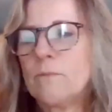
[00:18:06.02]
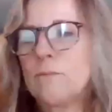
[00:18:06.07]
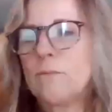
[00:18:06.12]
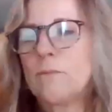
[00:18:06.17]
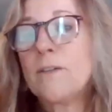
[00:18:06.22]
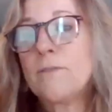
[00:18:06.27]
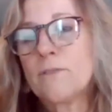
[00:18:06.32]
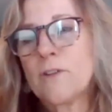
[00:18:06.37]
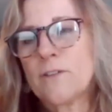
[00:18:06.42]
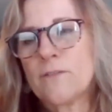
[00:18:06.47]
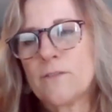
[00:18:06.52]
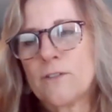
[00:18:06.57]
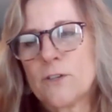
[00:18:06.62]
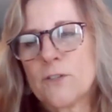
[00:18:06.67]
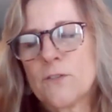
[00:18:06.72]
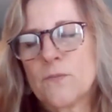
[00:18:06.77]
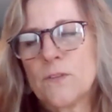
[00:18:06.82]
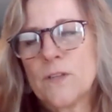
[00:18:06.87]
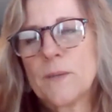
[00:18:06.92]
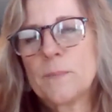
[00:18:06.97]
one of our first
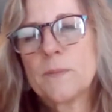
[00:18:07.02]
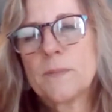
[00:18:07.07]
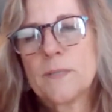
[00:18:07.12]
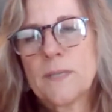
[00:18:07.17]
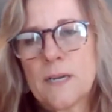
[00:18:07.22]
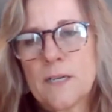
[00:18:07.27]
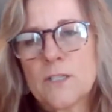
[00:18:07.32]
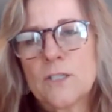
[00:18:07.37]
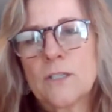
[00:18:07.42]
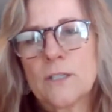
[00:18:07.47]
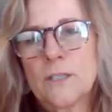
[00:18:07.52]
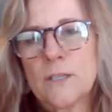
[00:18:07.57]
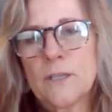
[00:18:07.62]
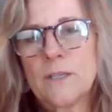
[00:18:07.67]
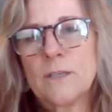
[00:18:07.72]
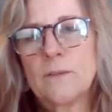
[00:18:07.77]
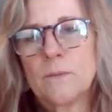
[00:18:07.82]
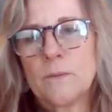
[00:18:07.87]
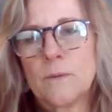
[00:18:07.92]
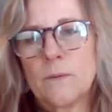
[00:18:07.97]
flips
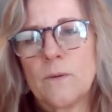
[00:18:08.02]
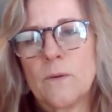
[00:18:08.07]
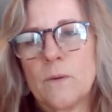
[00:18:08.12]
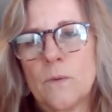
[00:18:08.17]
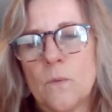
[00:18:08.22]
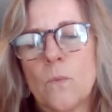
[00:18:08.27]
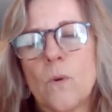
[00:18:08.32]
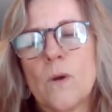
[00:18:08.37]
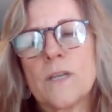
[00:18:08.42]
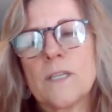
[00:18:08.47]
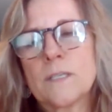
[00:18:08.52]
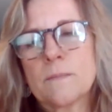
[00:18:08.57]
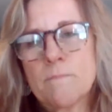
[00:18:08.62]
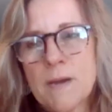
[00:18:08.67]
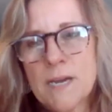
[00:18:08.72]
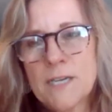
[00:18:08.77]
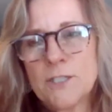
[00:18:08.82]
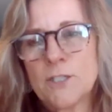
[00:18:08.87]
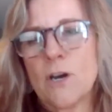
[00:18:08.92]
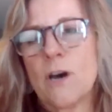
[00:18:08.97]
actually was
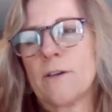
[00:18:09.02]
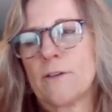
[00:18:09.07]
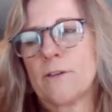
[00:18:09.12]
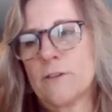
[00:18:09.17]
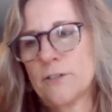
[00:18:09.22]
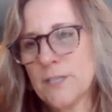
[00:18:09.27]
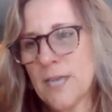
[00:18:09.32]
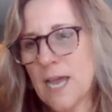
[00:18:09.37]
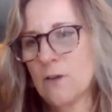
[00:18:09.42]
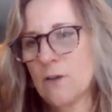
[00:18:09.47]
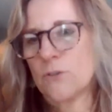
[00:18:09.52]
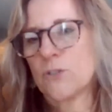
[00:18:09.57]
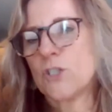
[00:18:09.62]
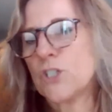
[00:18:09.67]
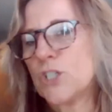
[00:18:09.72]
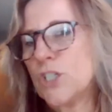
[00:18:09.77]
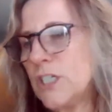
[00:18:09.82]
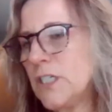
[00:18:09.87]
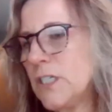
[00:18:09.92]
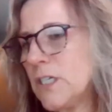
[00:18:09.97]
my daughter's house.
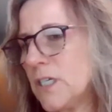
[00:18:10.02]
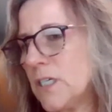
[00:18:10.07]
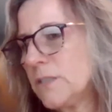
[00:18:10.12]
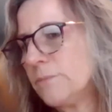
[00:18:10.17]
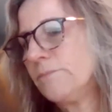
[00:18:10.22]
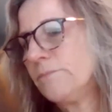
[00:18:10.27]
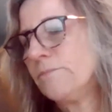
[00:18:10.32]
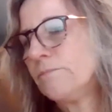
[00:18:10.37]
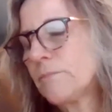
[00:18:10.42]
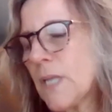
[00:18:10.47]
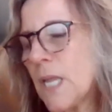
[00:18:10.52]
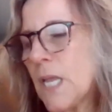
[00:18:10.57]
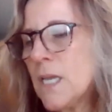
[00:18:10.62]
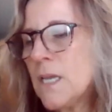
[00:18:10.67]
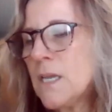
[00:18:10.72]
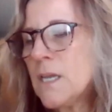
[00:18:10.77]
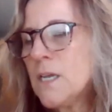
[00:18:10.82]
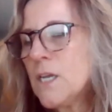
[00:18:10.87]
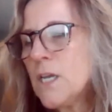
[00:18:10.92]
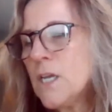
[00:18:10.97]
She had
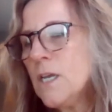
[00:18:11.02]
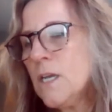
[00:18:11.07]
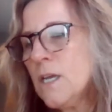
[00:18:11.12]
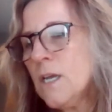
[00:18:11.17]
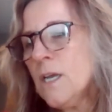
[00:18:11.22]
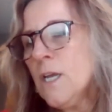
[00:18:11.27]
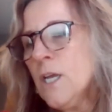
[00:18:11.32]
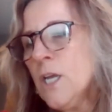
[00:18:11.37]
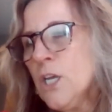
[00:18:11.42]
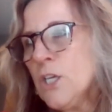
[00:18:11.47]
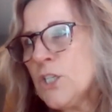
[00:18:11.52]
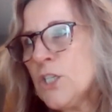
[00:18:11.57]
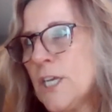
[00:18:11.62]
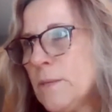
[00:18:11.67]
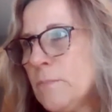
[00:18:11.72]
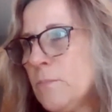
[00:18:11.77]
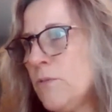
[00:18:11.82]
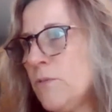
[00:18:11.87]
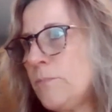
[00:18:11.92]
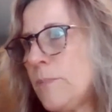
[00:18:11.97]

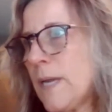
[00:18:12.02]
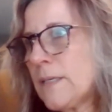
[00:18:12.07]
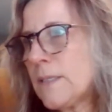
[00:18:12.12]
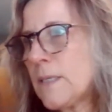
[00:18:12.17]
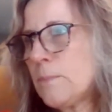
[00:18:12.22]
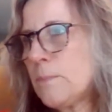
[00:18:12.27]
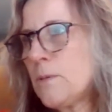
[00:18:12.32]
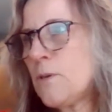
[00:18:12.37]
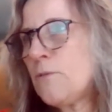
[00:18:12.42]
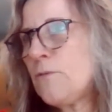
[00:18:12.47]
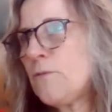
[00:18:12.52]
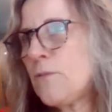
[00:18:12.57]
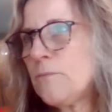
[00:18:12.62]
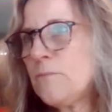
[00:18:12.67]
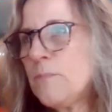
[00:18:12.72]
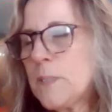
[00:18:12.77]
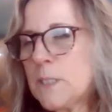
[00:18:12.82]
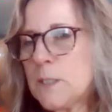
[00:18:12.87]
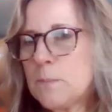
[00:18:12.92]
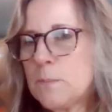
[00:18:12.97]
moved back up here from
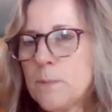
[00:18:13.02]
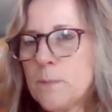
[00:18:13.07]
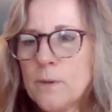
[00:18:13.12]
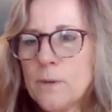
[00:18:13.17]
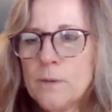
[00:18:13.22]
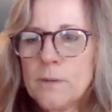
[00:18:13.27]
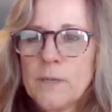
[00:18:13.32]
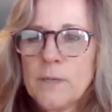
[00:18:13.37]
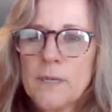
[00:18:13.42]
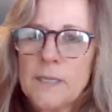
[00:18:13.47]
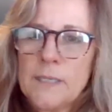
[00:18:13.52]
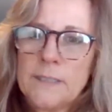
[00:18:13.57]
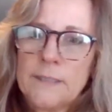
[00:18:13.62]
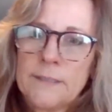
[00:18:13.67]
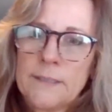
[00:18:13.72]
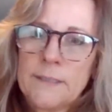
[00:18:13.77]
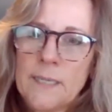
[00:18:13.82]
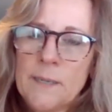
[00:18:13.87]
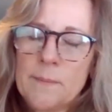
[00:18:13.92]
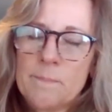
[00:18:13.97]
Pittsburgh,
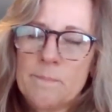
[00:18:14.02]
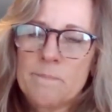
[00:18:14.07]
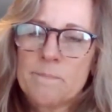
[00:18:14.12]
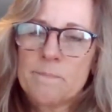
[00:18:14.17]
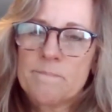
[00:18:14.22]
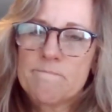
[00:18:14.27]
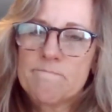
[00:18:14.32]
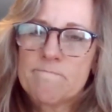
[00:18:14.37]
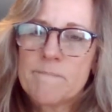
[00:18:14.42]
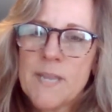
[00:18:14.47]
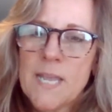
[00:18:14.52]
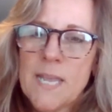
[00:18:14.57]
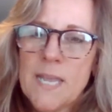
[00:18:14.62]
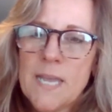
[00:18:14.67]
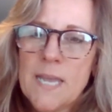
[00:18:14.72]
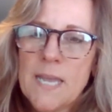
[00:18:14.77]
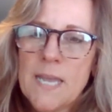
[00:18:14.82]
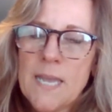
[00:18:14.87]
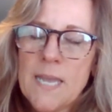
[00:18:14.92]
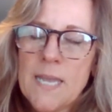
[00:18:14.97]

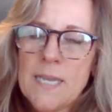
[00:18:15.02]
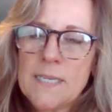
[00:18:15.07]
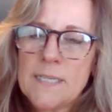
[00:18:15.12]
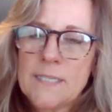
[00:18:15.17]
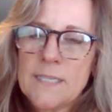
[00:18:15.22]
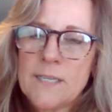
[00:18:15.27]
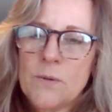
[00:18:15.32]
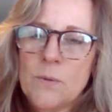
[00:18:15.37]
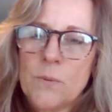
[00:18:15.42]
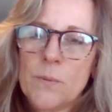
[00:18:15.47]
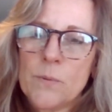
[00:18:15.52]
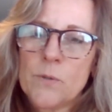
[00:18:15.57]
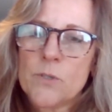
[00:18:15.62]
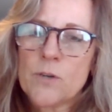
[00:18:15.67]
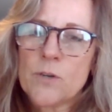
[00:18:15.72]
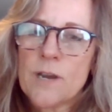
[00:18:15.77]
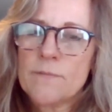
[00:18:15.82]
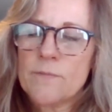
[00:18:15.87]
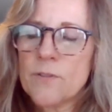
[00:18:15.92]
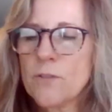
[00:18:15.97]
and we were
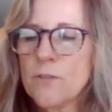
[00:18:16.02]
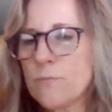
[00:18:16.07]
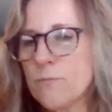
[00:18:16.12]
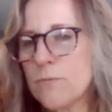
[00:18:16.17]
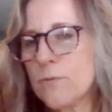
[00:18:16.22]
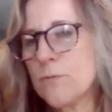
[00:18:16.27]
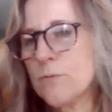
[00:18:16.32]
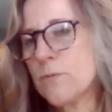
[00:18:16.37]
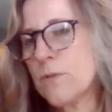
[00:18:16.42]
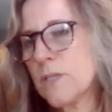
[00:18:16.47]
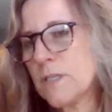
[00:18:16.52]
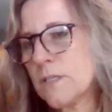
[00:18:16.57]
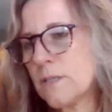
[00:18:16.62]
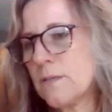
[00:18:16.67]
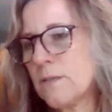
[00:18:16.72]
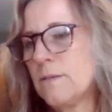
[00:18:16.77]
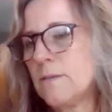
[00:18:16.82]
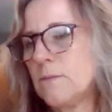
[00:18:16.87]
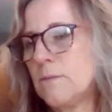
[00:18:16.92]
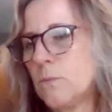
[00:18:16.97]
driving through this
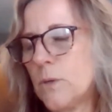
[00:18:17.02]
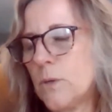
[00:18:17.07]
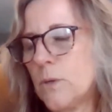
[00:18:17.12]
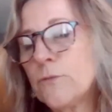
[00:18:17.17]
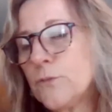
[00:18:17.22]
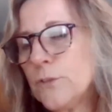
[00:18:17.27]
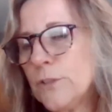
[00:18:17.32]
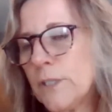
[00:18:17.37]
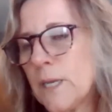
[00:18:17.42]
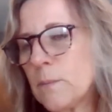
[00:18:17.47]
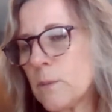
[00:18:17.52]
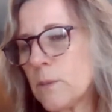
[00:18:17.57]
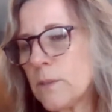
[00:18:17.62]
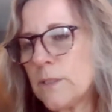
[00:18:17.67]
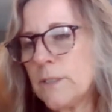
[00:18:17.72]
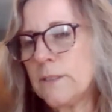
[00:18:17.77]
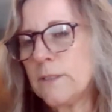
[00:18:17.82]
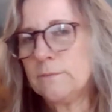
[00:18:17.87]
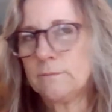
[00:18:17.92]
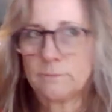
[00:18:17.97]
wonderful
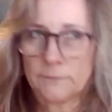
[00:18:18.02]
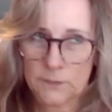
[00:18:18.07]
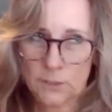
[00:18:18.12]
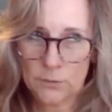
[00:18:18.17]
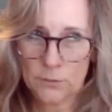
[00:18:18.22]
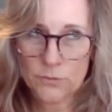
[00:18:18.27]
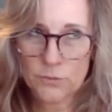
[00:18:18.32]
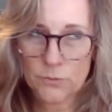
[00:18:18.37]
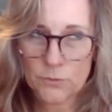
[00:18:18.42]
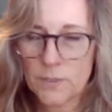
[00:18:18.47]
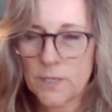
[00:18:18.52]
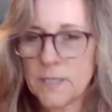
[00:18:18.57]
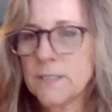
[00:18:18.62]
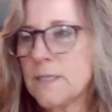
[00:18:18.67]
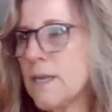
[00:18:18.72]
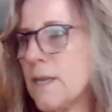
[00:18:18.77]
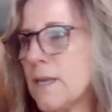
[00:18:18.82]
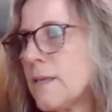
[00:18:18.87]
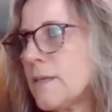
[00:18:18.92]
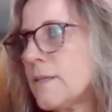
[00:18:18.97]
neighborhood close to us,
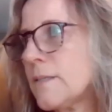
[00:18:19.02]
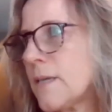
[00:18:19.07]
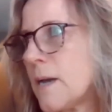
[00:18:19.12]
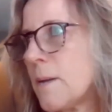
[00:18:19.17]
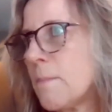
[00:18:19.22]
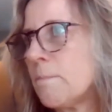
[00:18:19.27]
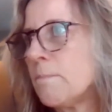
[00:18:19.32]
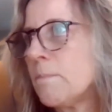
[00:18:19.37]
and